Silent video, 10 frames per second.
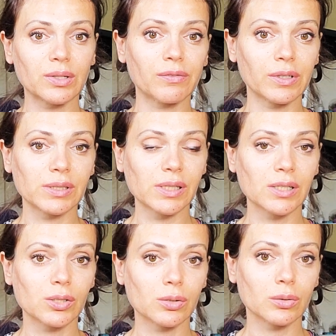
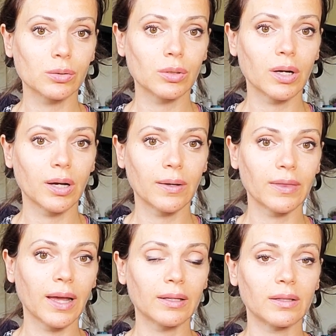references to uh,
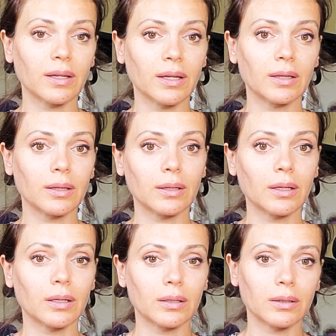that in
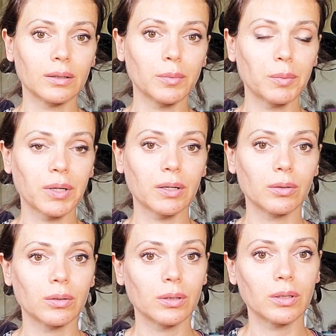uh, the
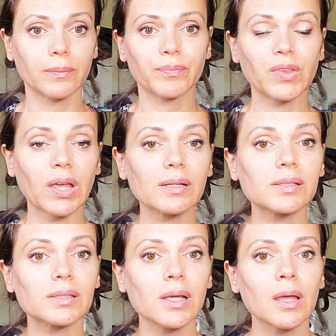biblical um,
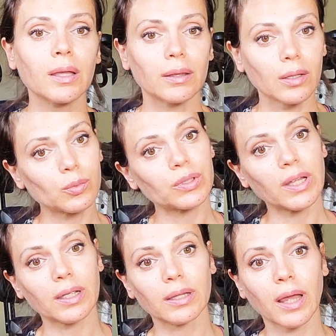texts that were
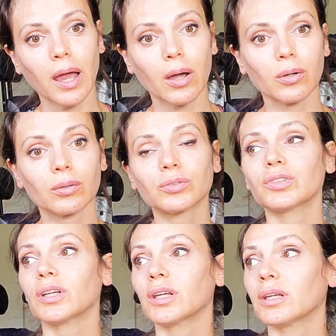taken out
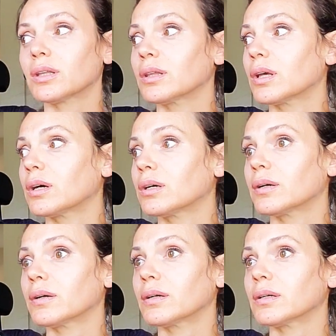in
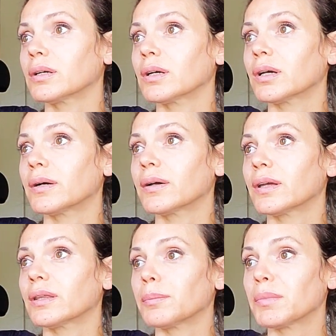uh, uh,
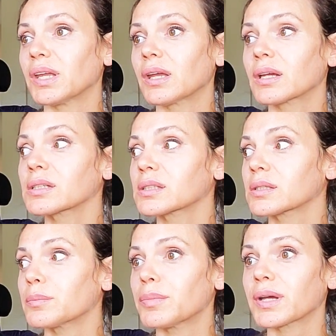in the meetings
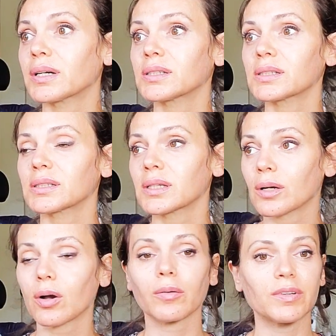because
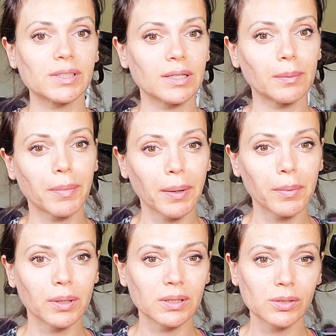obviously the
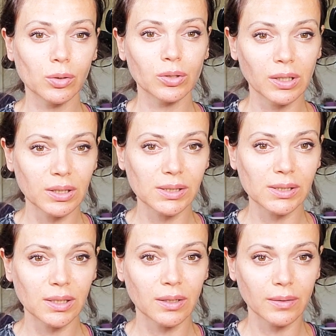Bible is not in
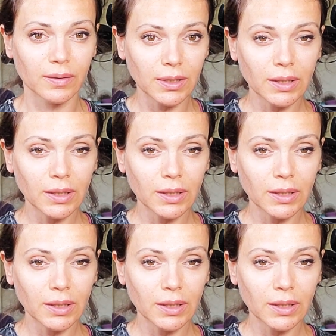its um,